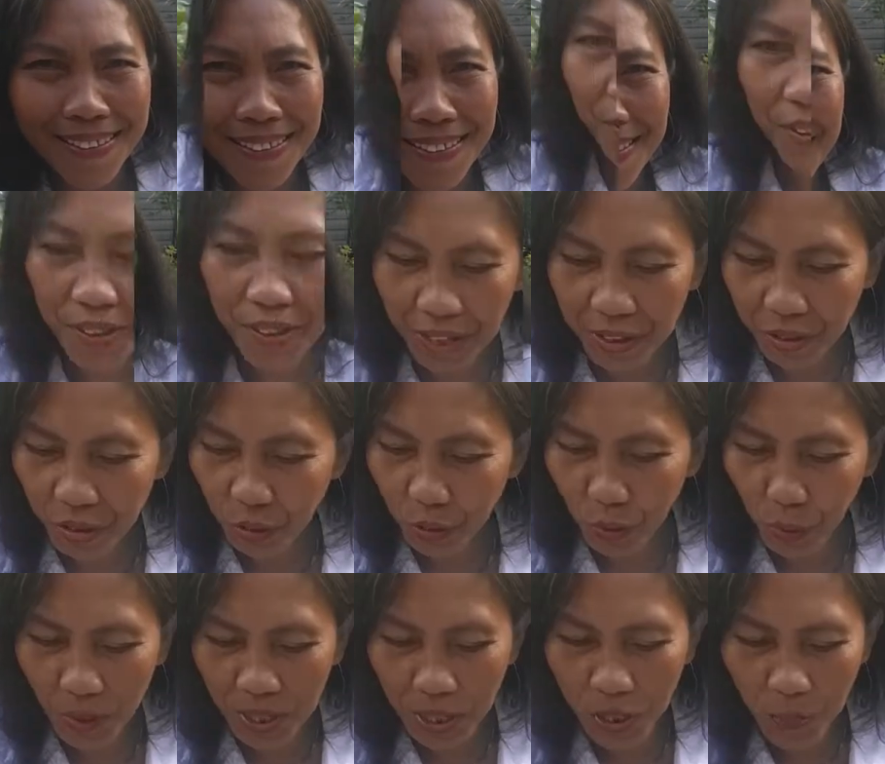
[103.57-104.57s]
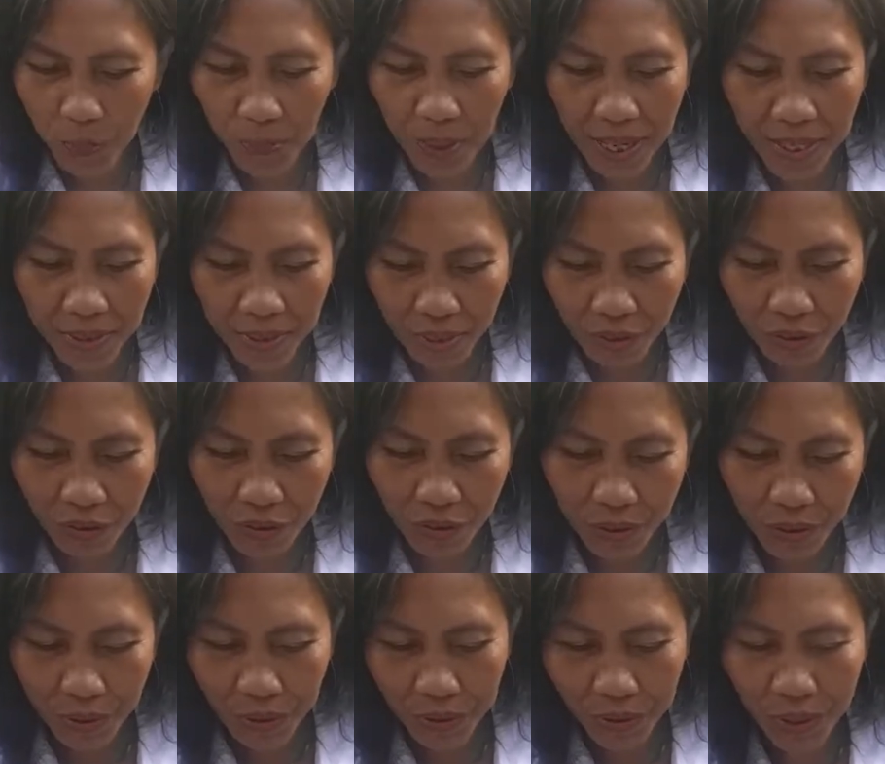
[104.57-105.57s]
Alright, so when you process
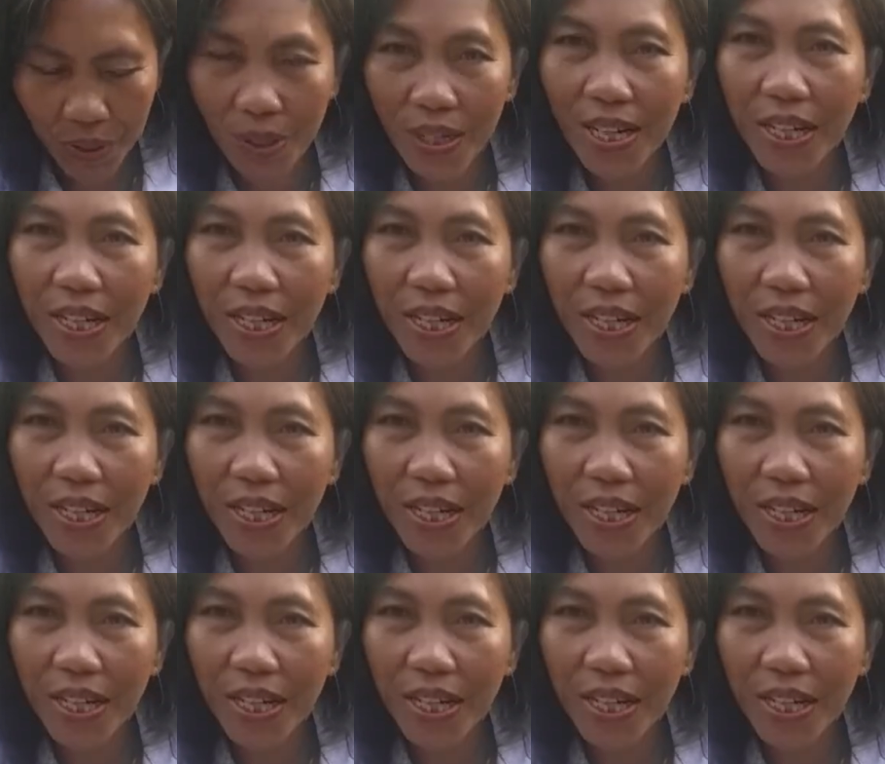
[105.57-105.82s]
your